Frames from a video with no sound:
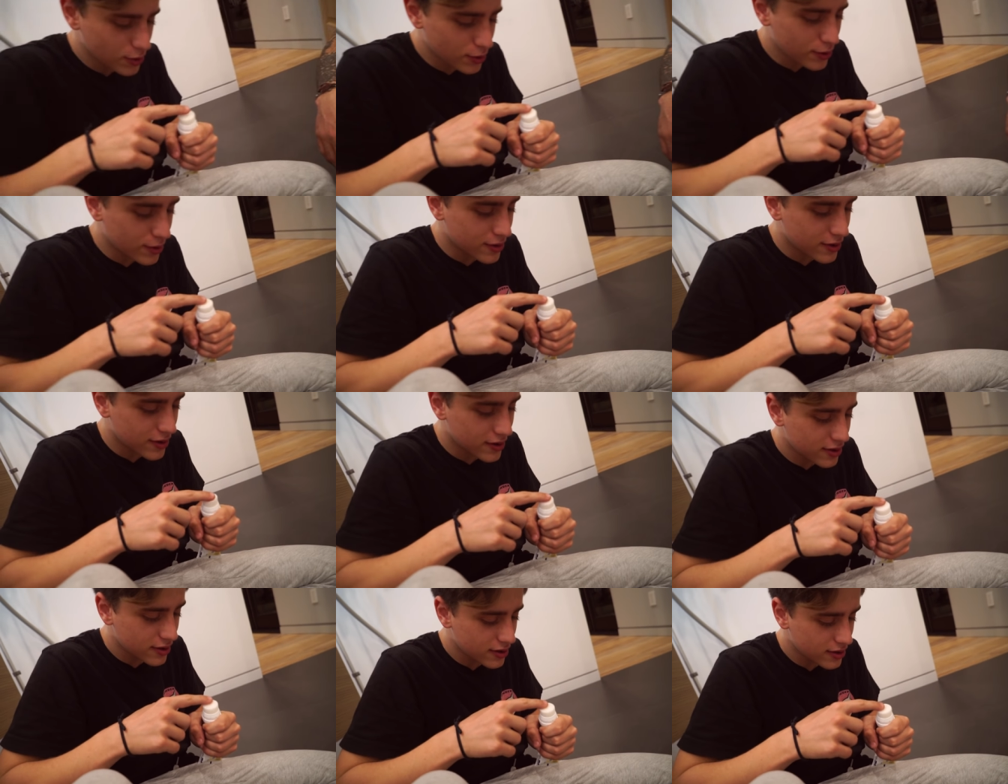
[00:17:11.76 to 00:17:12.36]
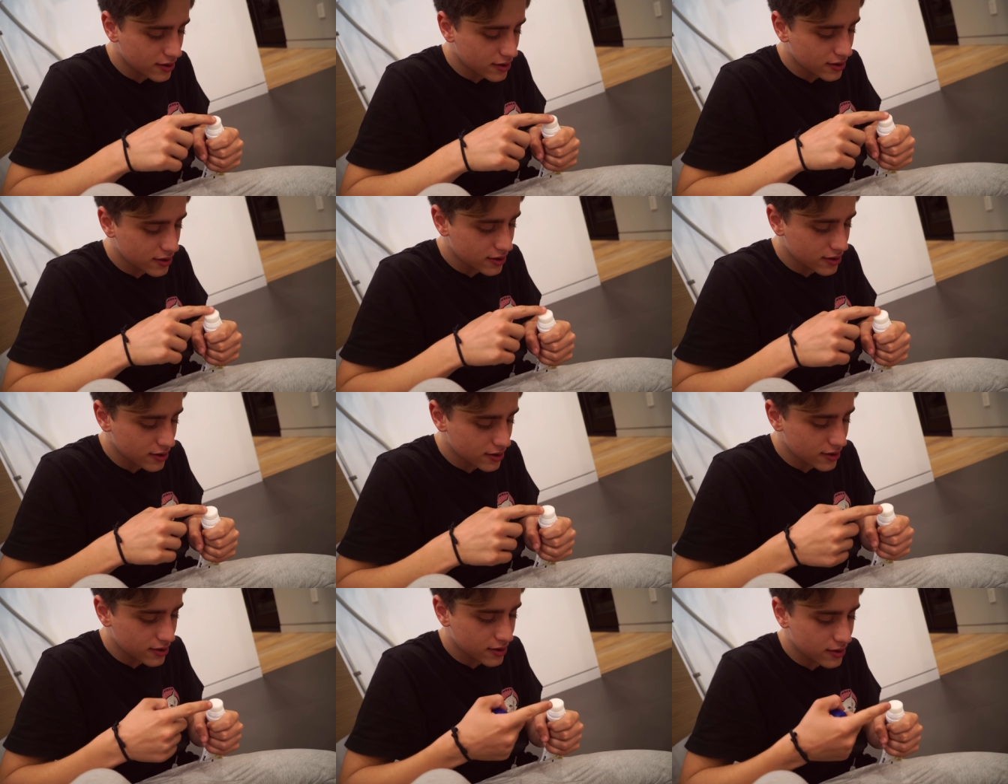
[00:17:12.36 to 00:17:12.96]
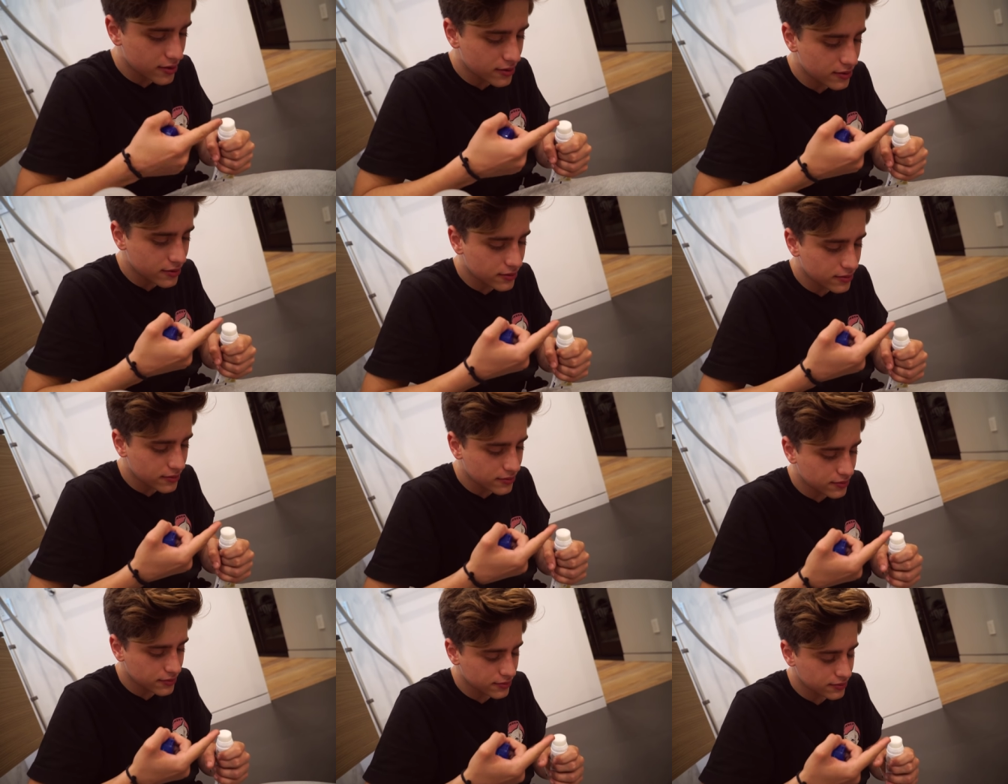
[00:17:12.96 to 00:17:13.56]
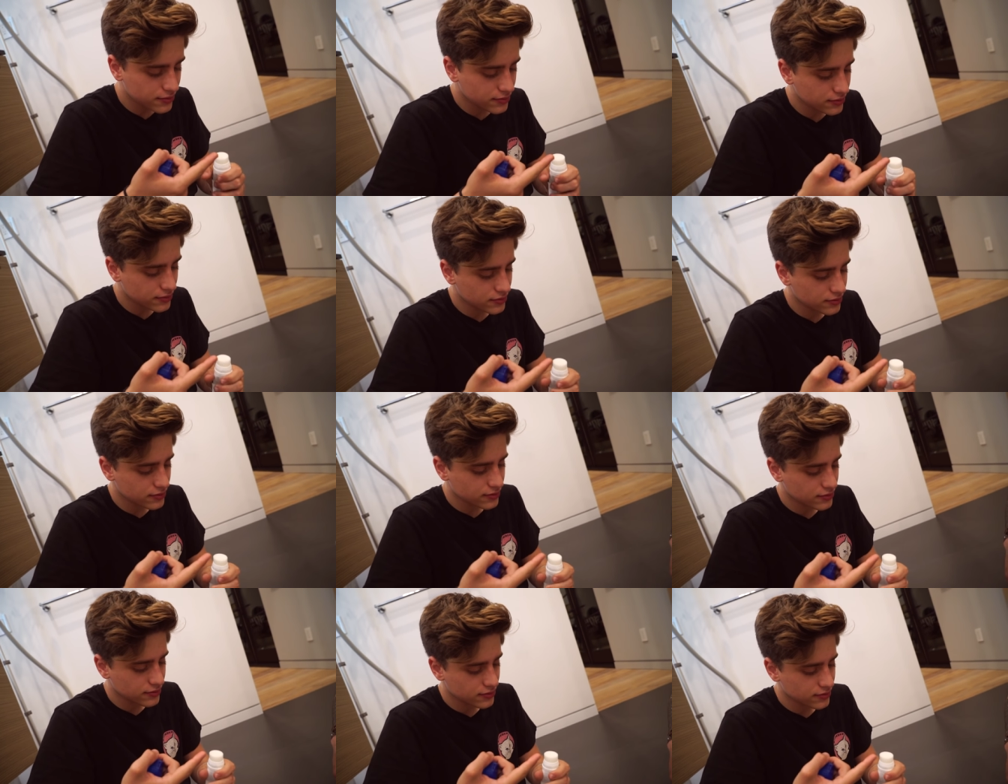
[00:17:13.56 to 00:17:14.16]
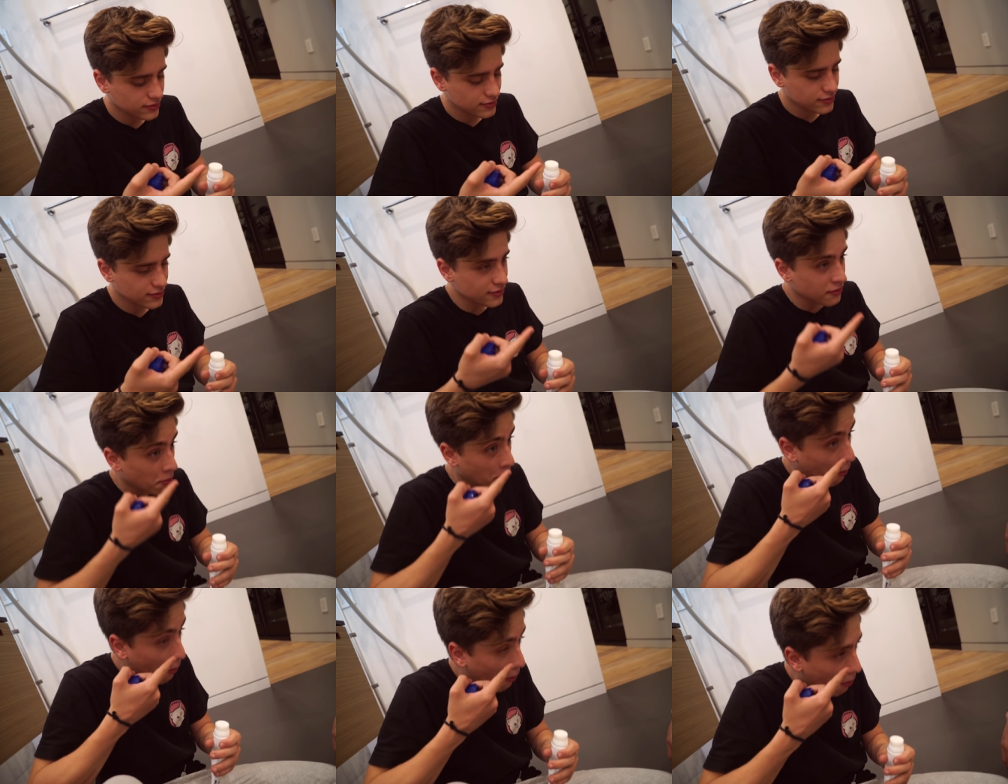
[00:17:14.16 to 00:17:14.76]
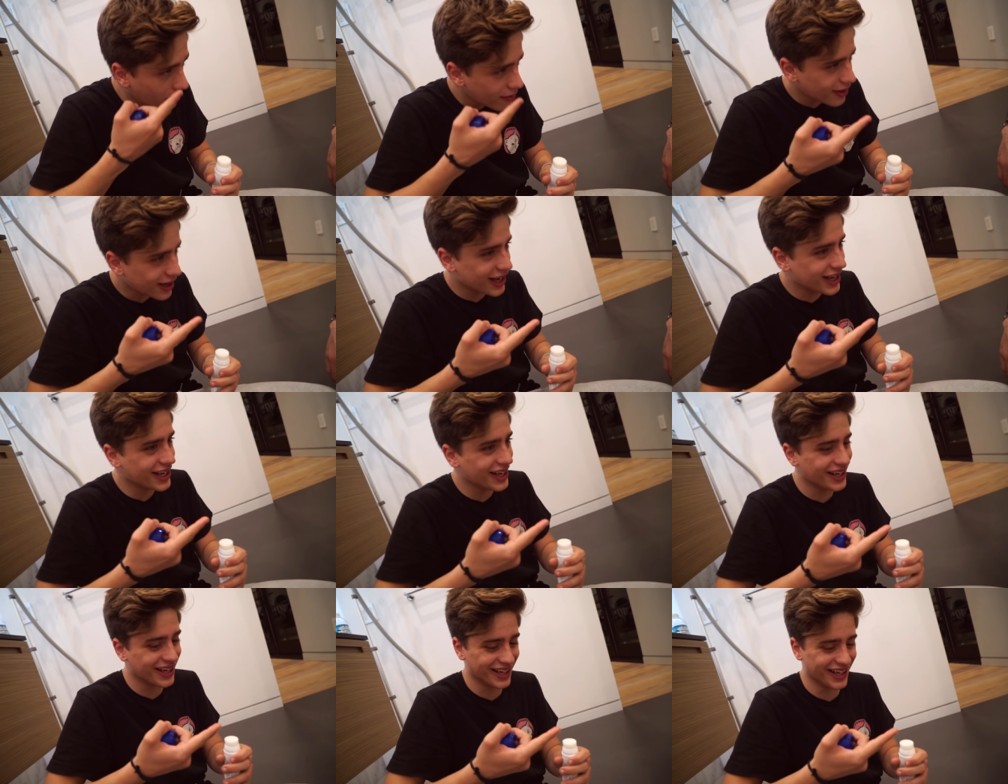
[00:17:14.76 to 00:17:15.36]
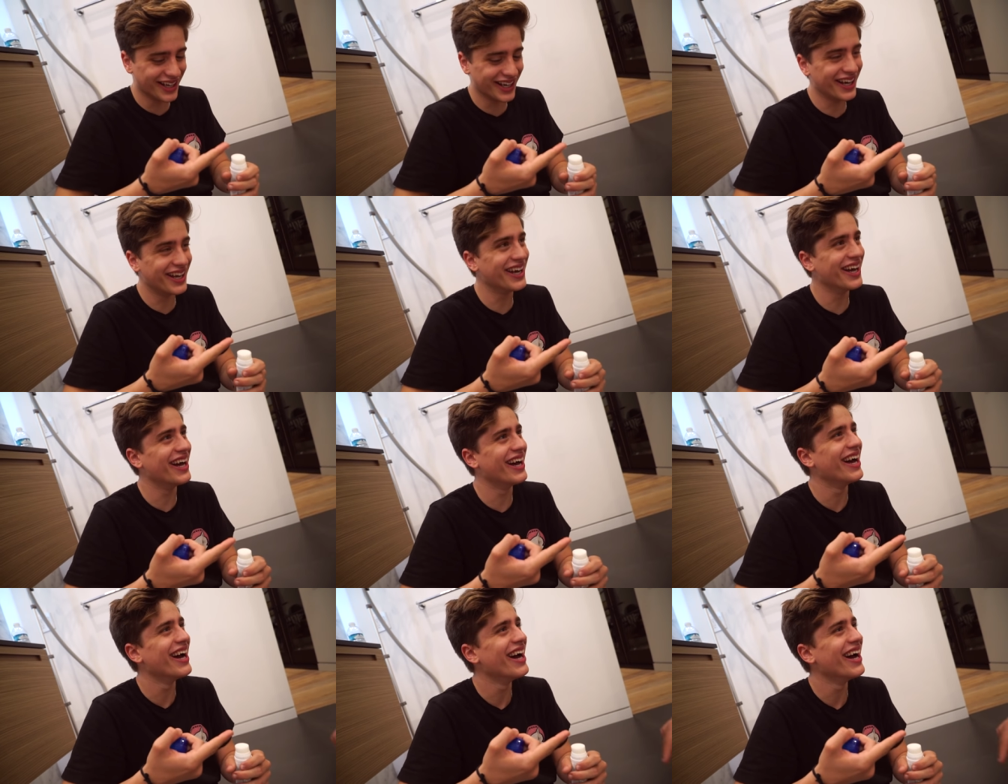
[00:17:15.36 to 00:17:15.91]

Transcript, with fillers: going to burn your finger. Do not put it in your eyes. No. no,